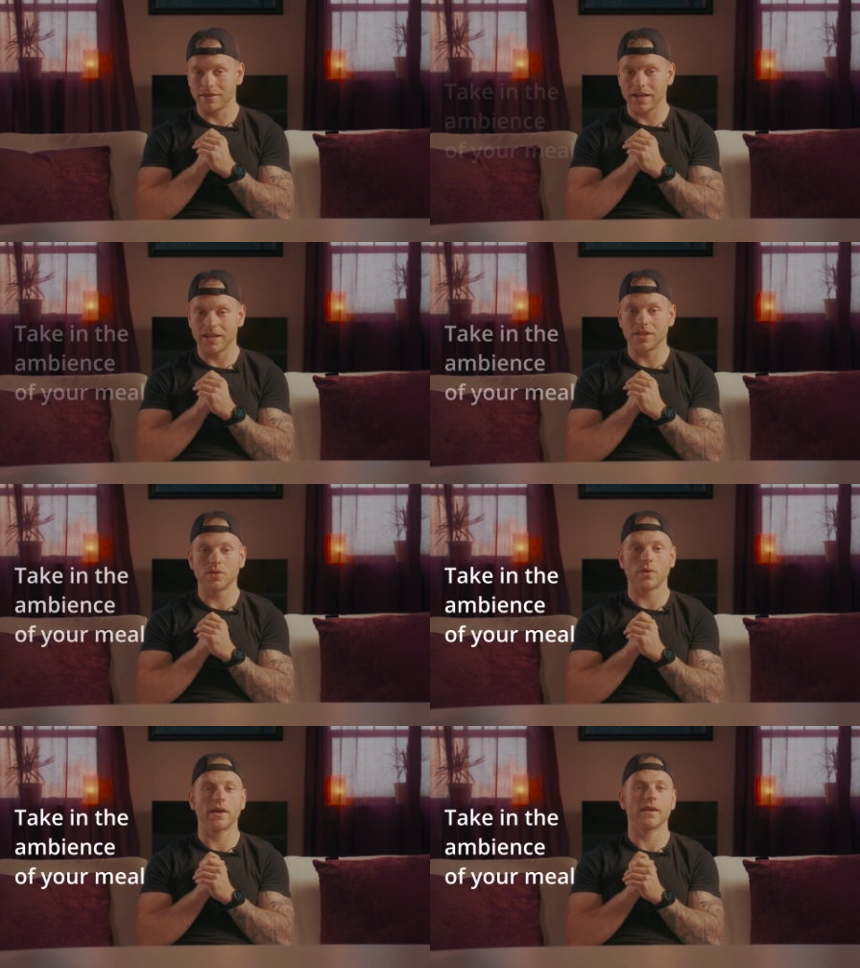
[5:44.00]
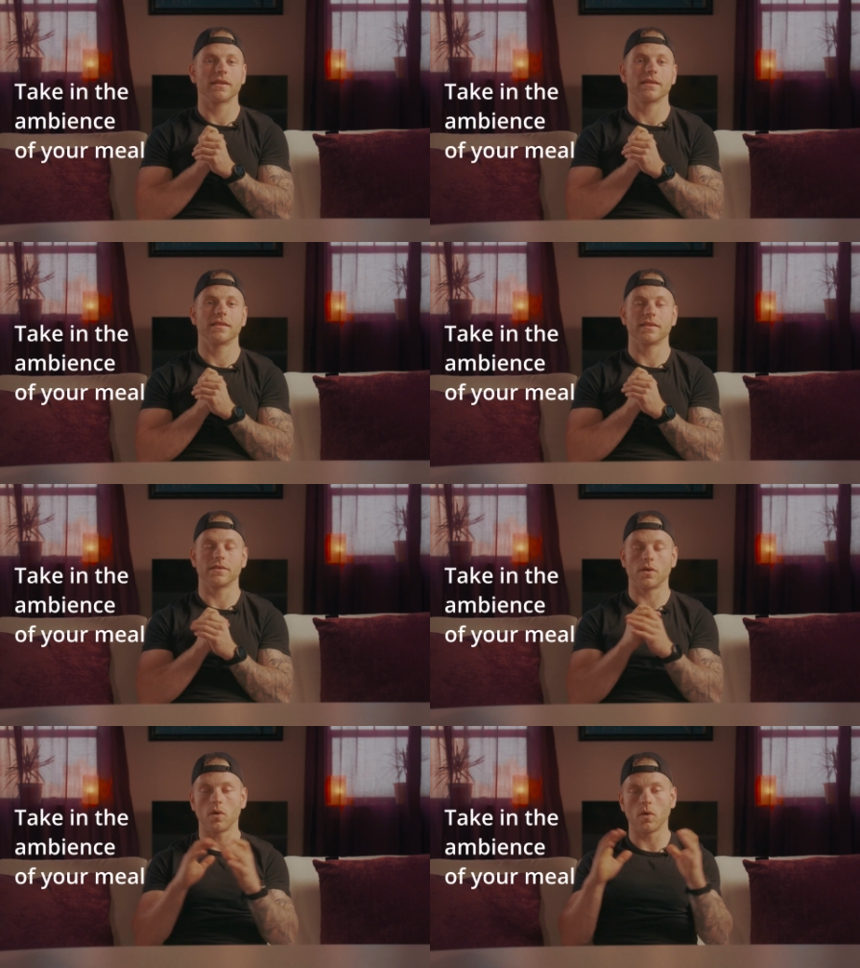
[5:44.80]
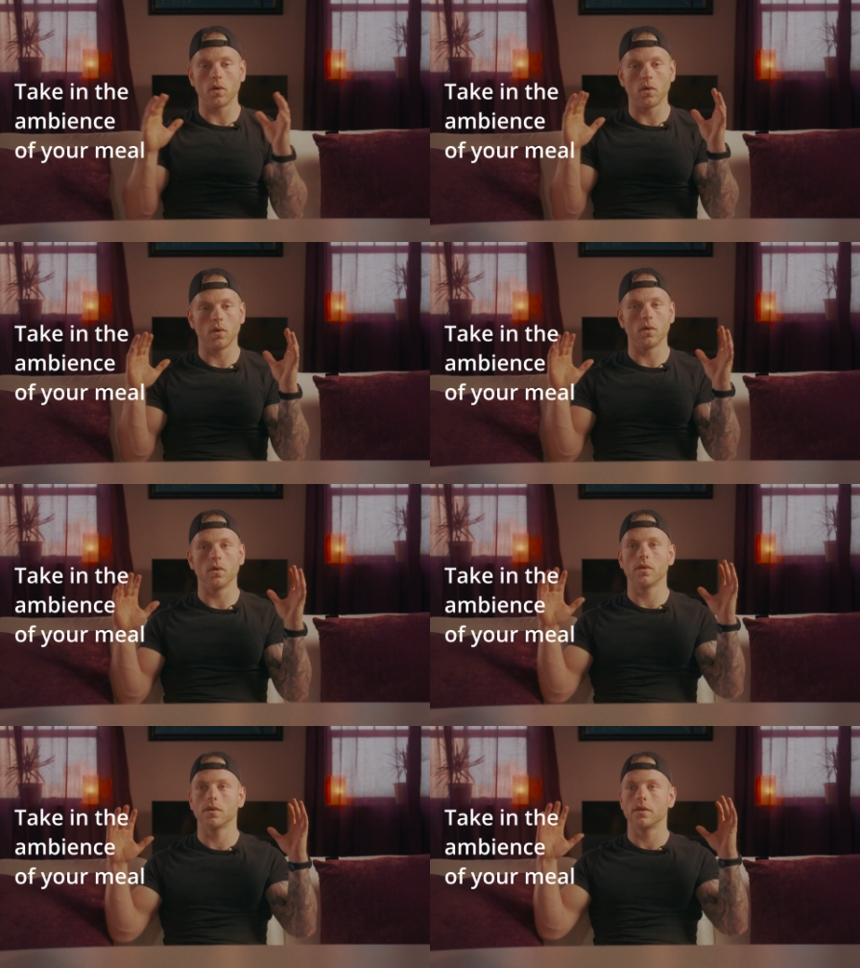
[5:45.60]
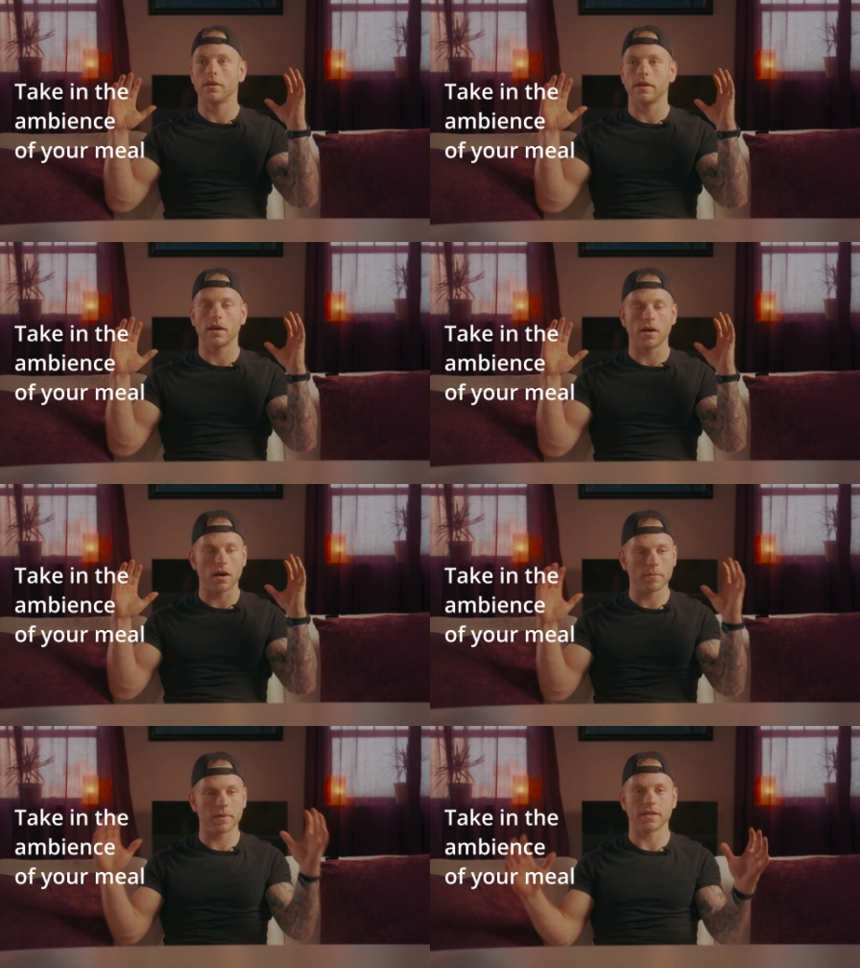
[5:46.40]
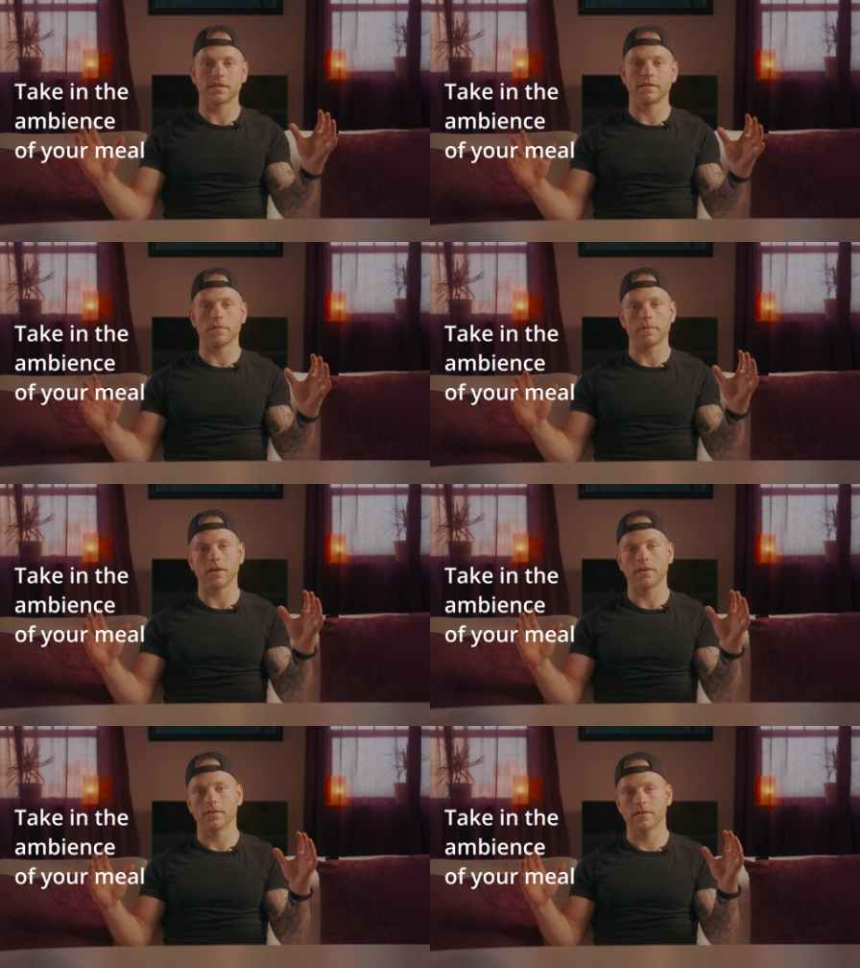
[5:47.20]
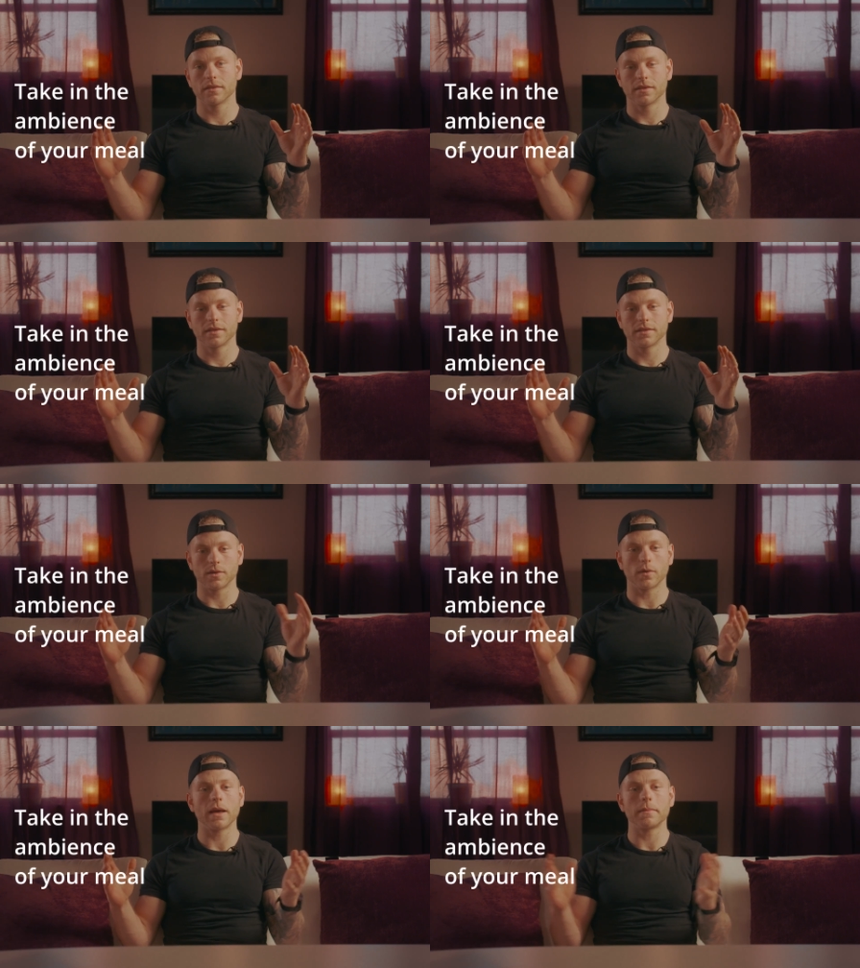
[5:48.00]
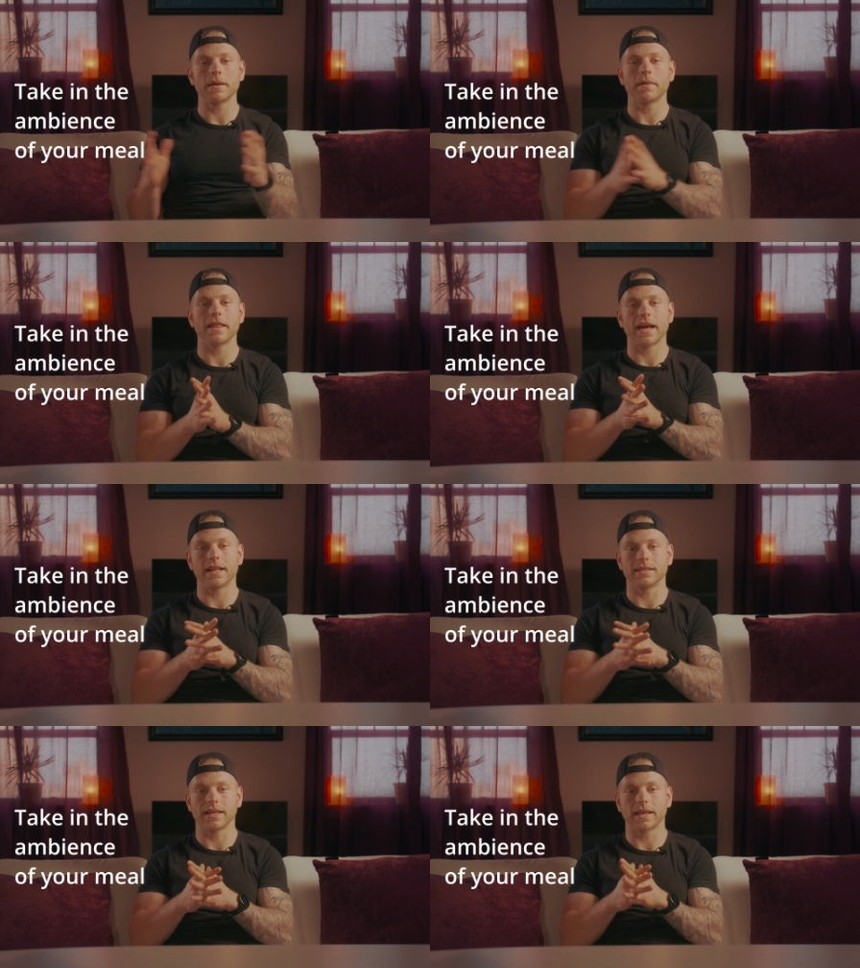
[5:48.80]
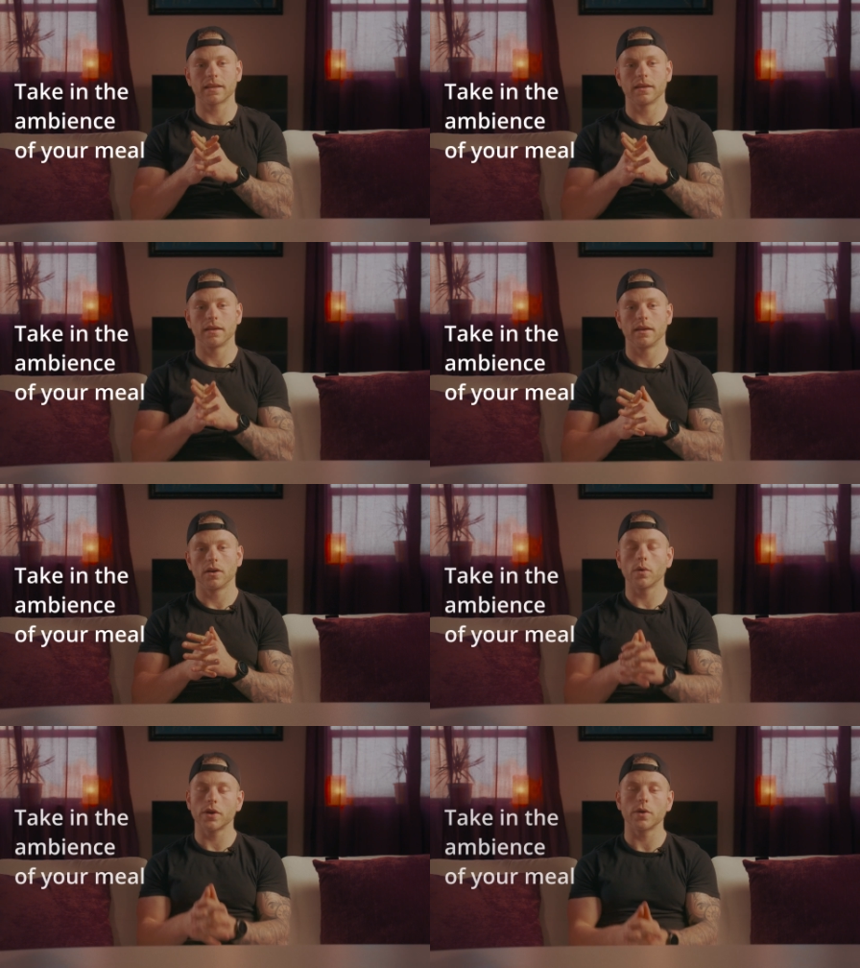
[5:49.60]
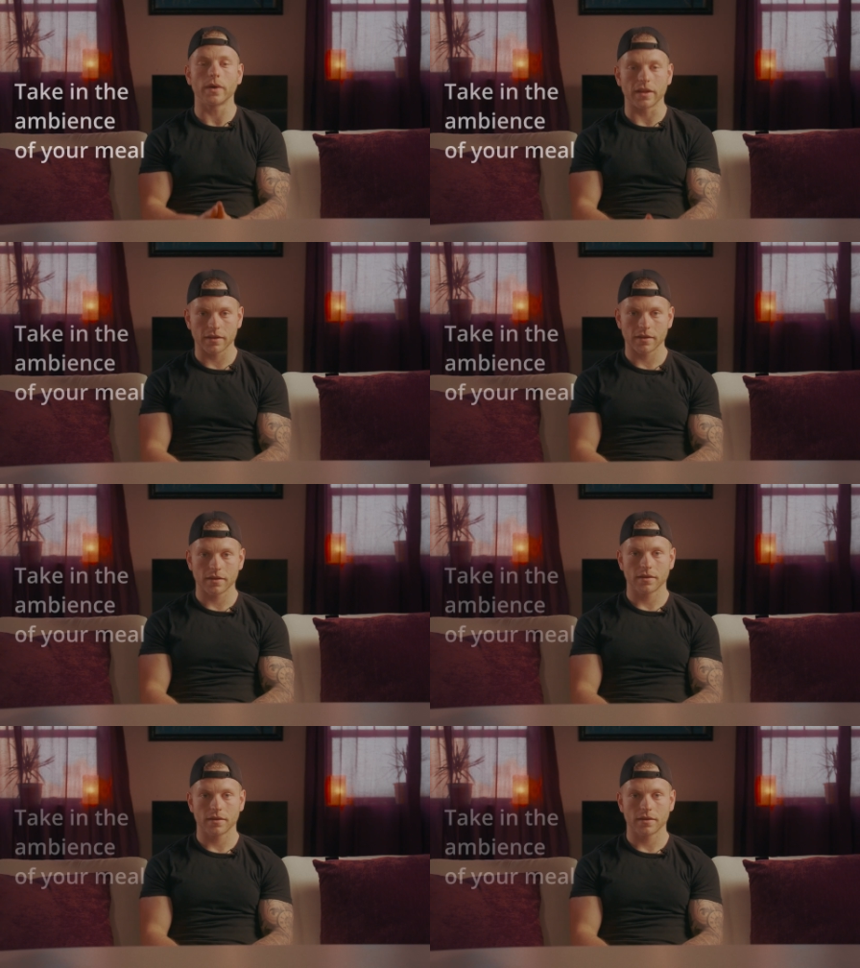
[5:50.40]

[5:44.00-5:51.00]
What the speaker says: enjoy the whole ambiance of the meal. So what I mean by that is, like, who are you with?